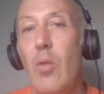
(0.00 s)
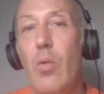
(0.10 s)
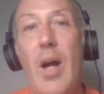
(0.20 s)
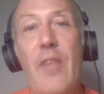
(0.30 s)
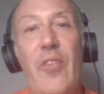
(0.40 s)

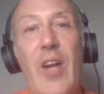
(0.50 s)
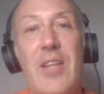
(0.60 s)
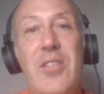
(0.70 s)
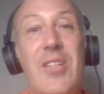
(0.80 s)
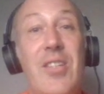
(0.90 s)
Ron
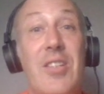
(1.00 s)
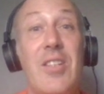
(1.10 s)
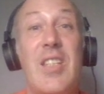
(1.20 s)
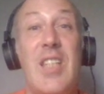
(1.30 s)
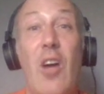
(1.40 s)
Francis is
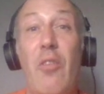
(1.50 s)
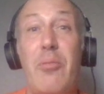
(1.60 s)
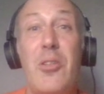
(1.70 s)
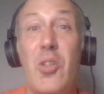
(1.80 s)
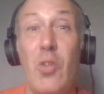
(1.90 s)
a self
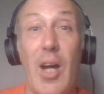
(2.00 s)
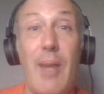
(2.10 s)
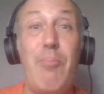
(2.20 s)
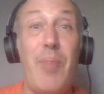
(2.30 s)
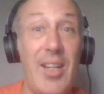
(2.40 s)

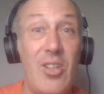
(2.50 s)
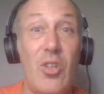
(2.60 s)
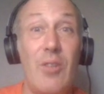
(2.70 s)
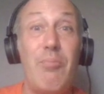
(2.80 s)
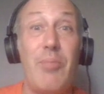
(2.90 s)
prescribed
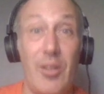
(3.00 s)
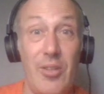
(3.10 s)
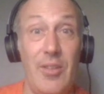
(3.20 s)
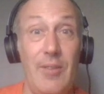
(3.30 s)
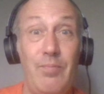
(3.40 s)
patient person,